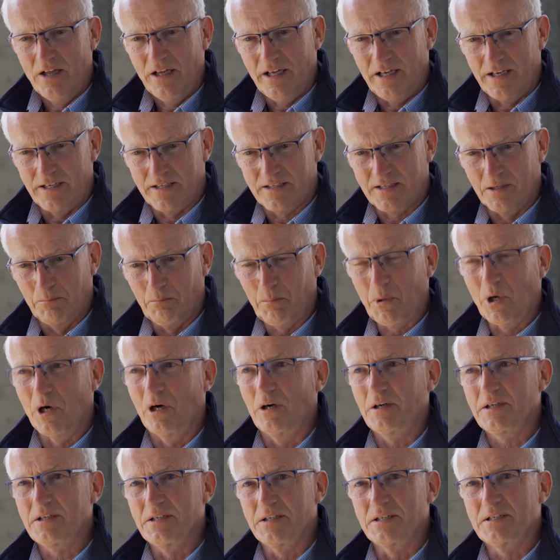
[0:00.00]
It's
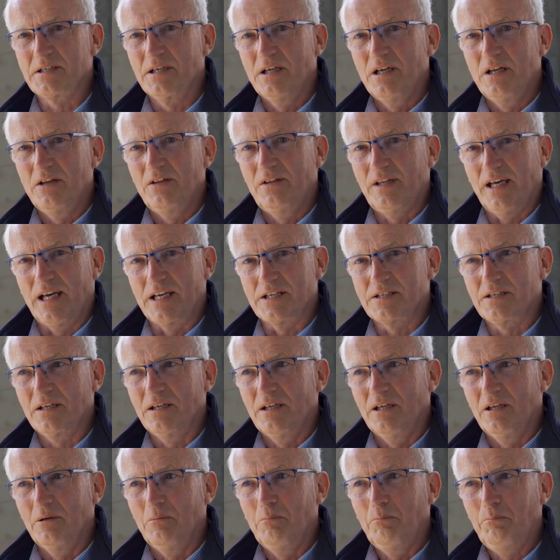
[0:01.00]
important that
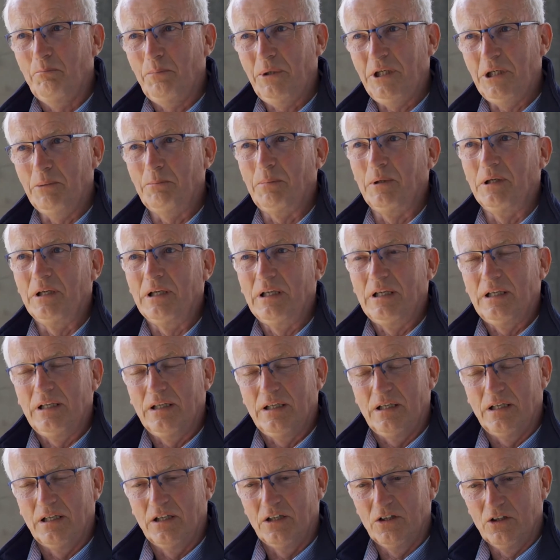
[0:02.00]
people
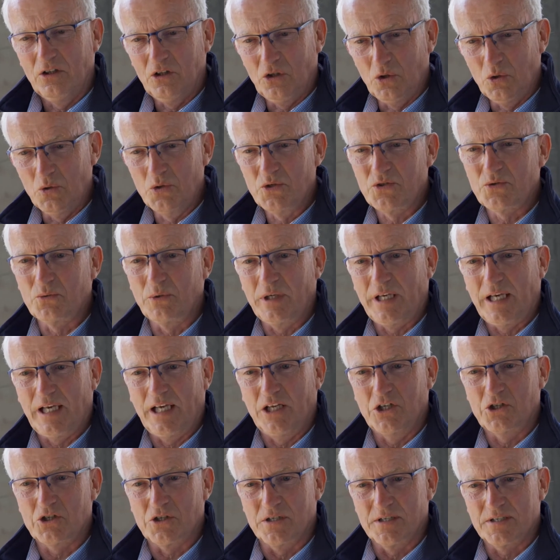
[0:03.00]
use
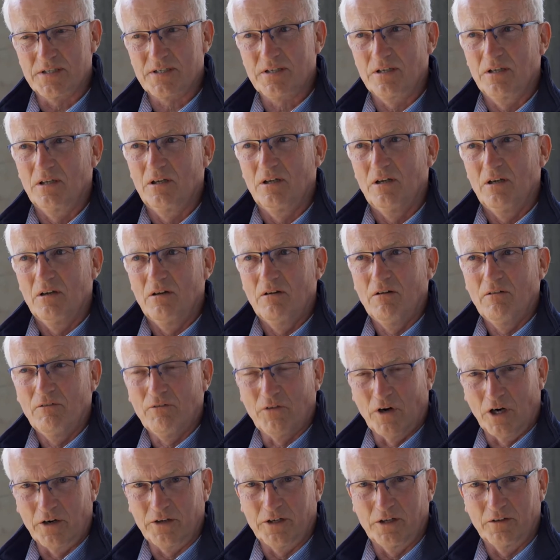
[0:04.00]
reagents
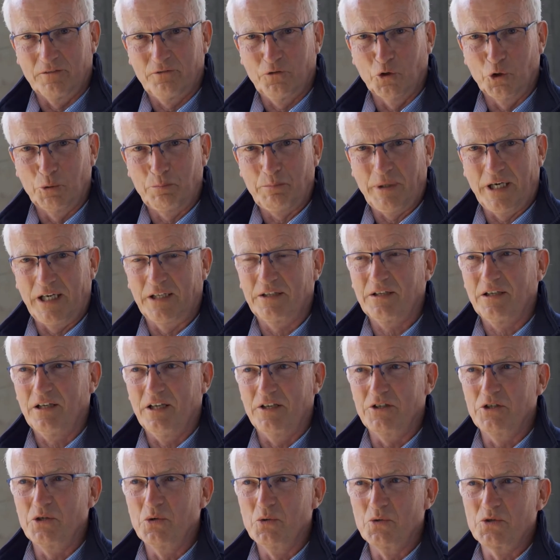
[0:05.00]
for their foot bath
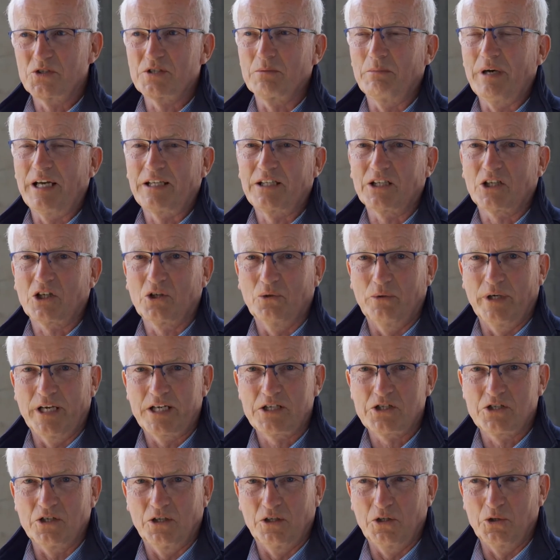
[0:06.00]
and use them at the
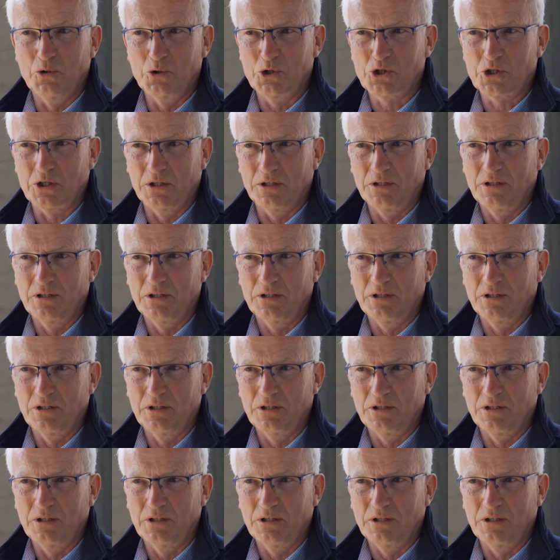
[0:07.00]
correct dilution.